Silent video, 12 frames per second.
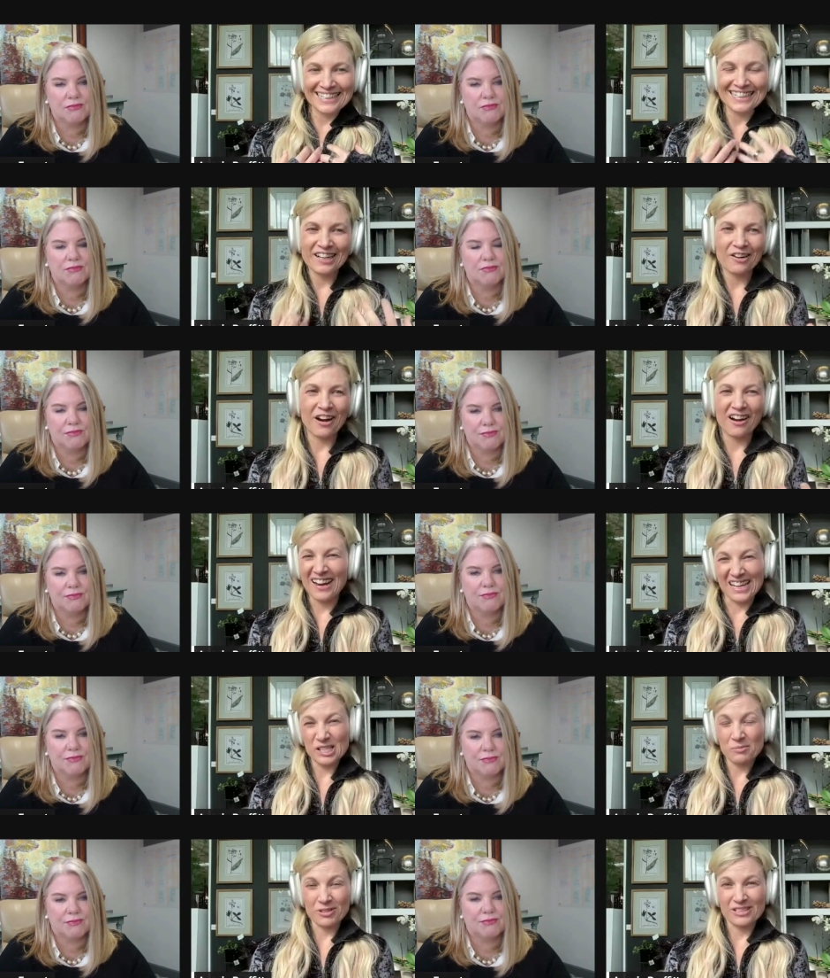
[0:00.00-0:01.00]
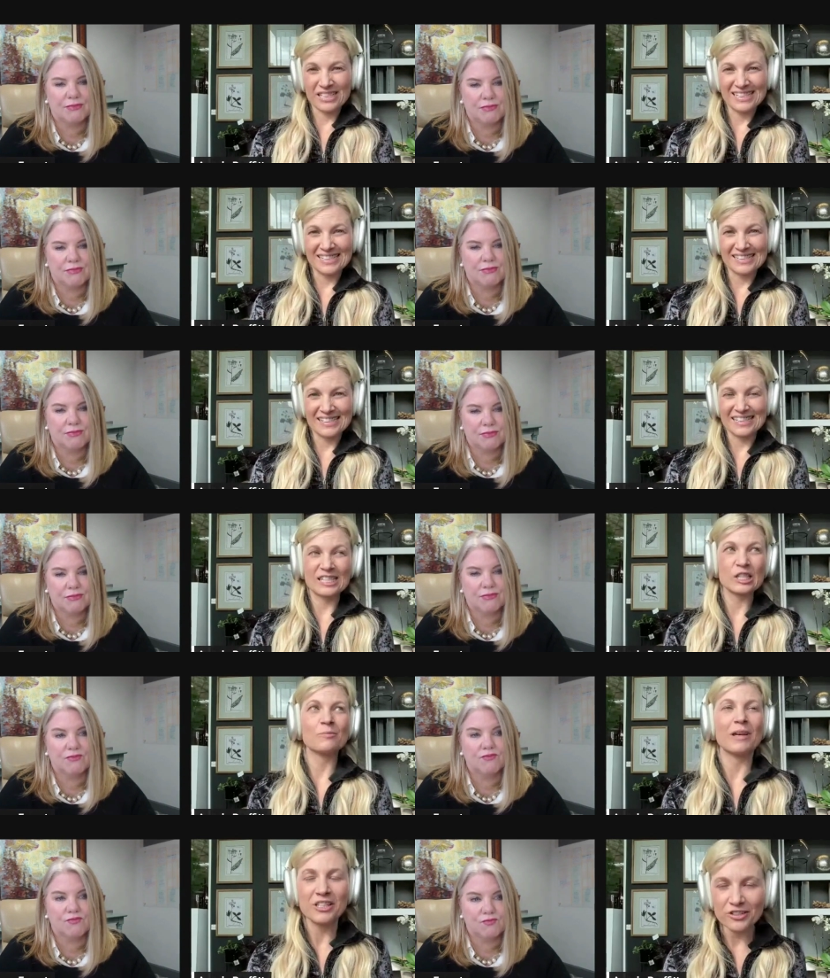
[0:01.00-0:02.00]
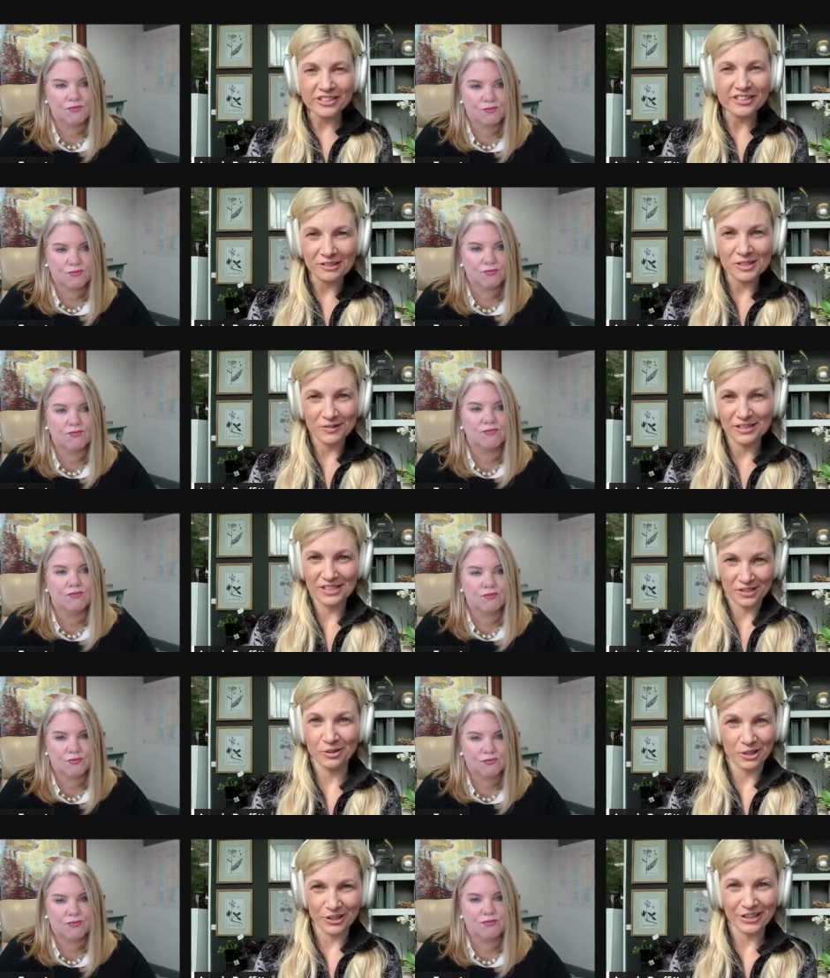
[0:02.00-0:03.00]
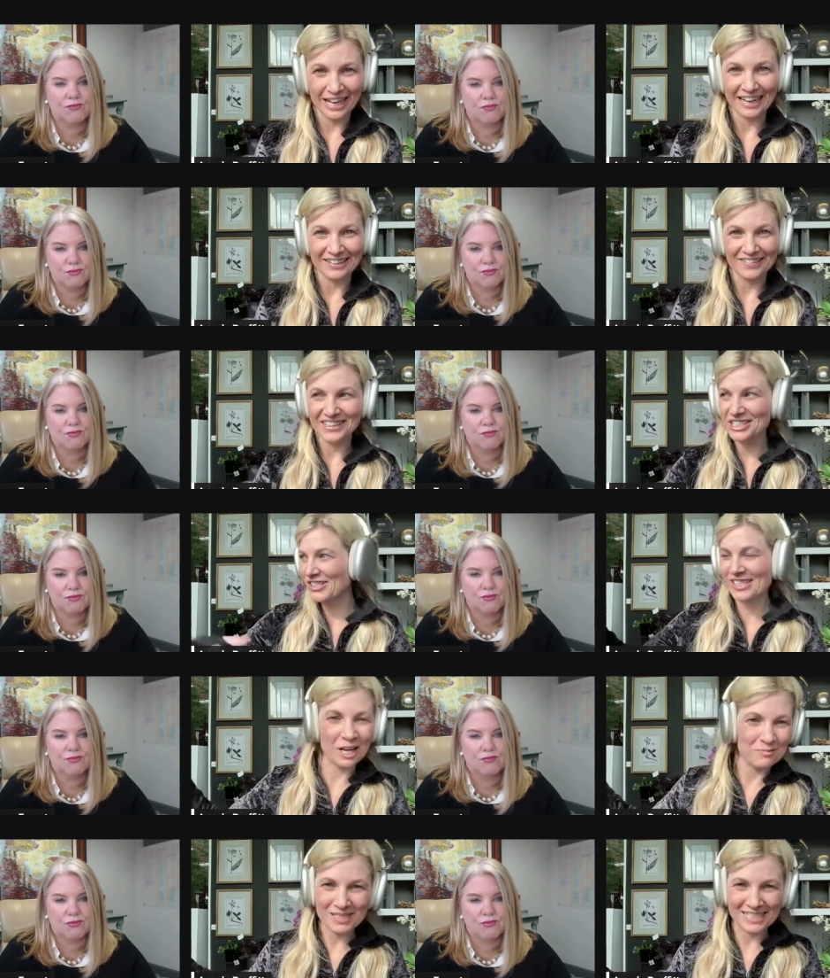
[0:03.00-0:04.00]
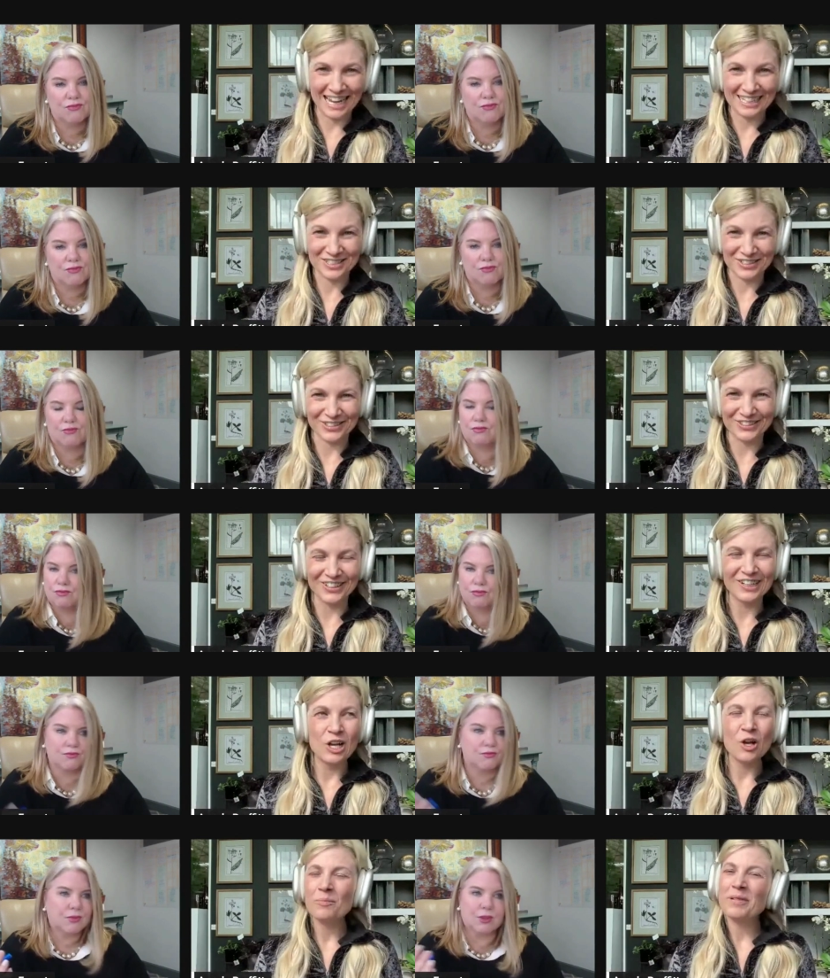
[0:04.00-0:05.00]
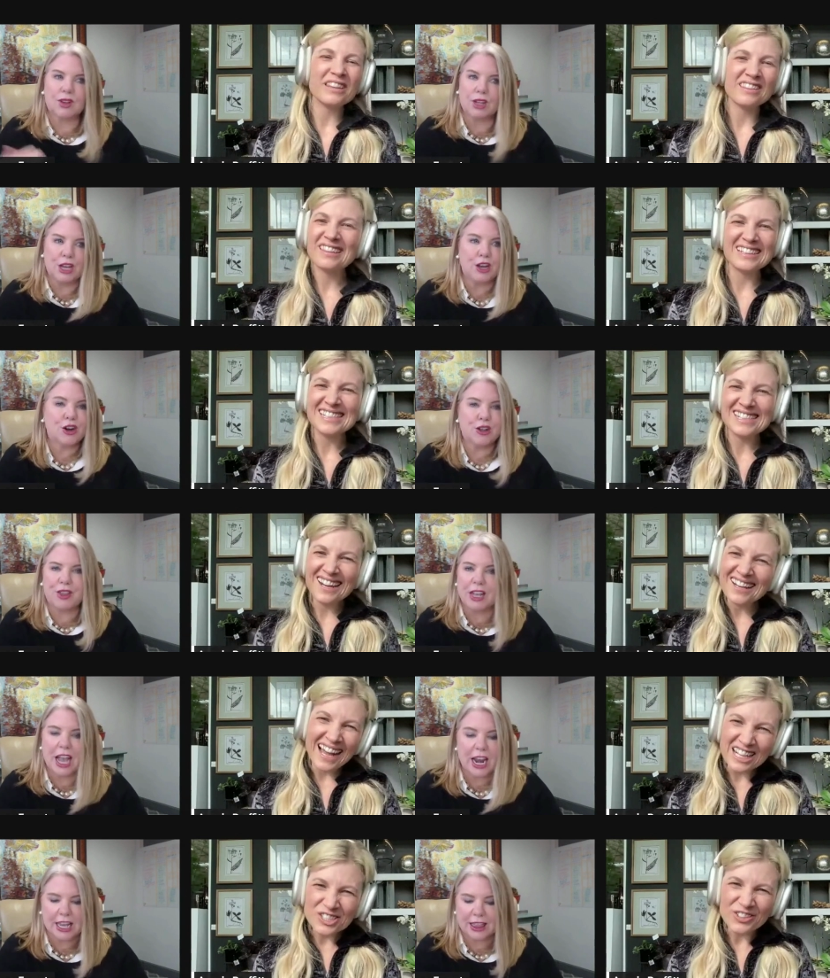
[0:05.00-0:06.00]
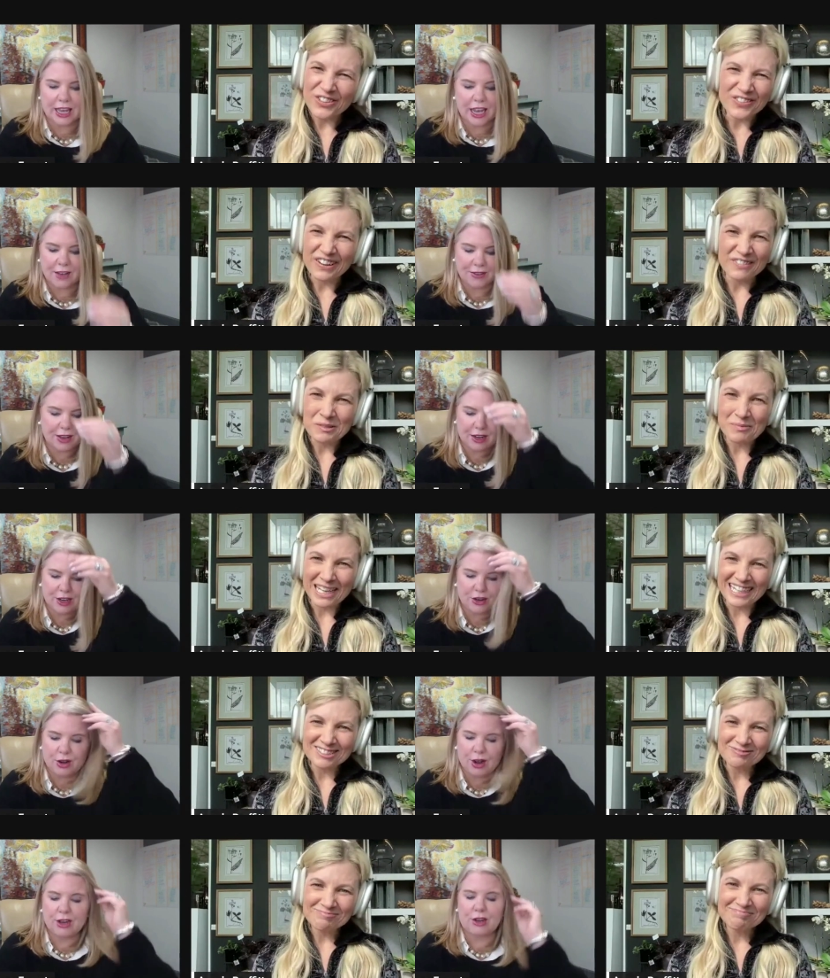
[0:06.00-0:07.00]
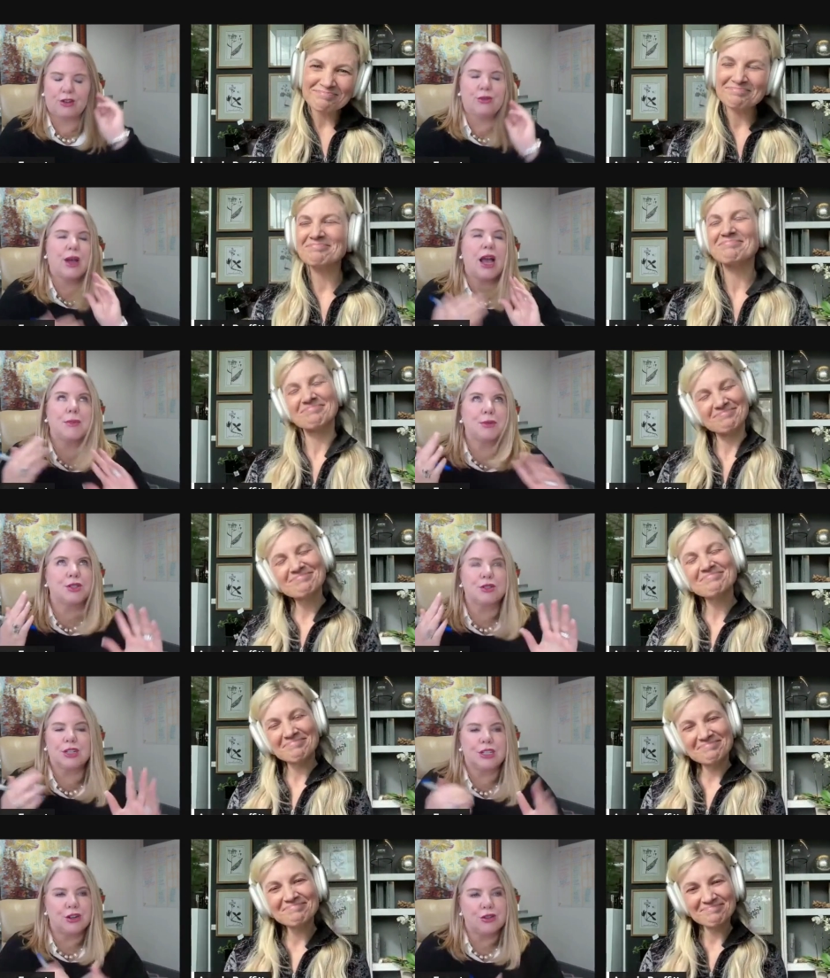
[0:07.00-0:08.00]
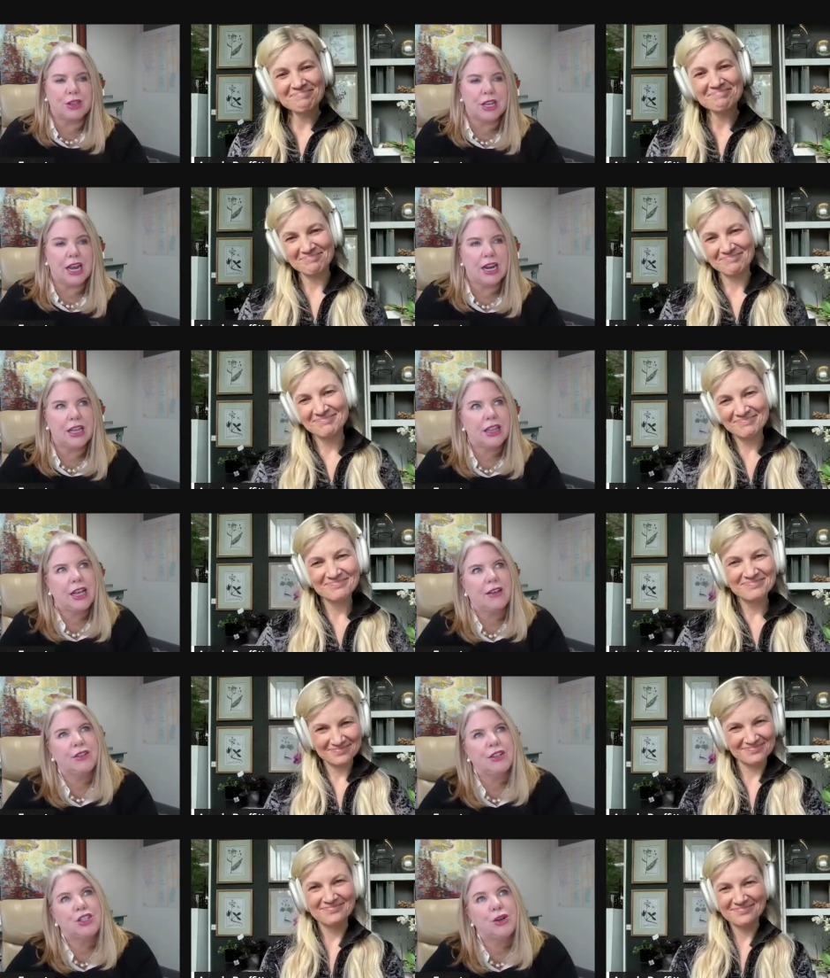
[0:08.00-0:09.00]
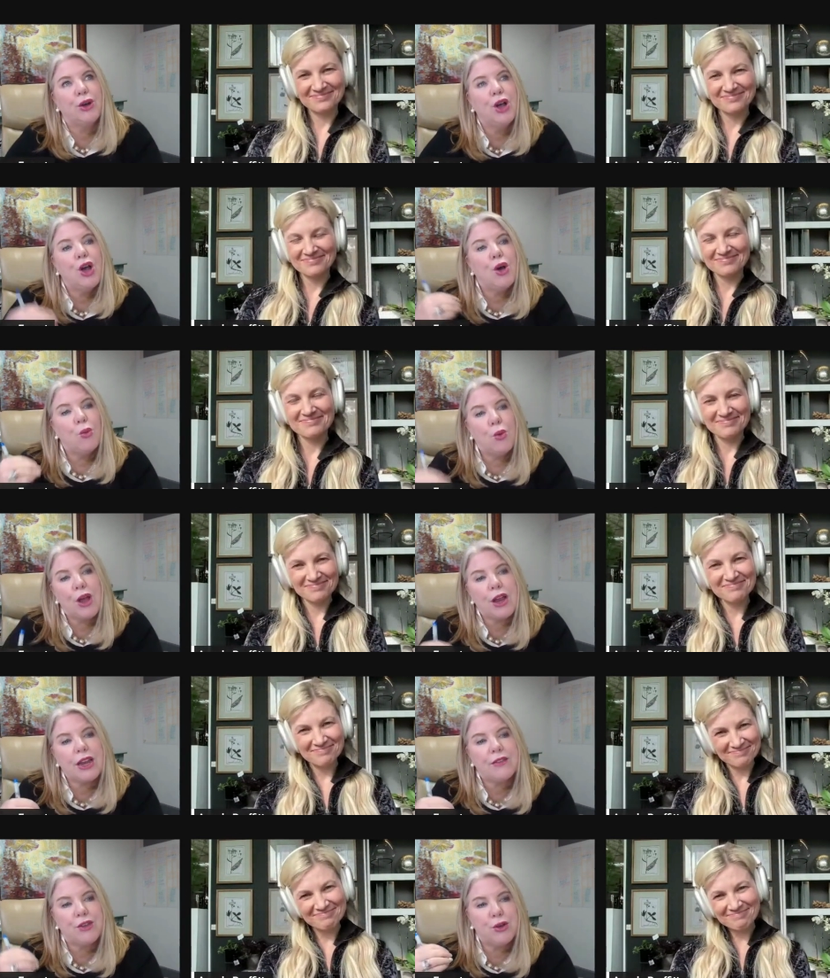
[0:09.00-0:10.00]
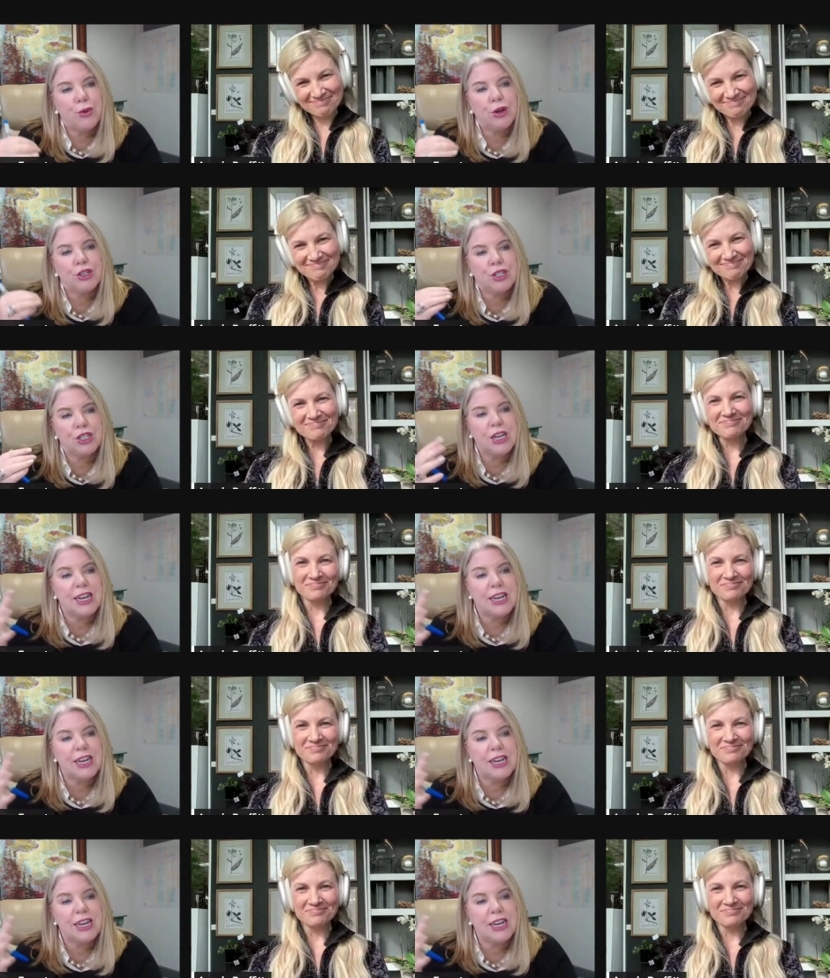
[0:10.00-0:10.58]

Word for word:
Speaker 1: you know, our expertise, especially those of us who are creative. It just comes natural
Speaker 2: but you don't think anything of it. You, you absolutely don't think anything of it. So, what if you were to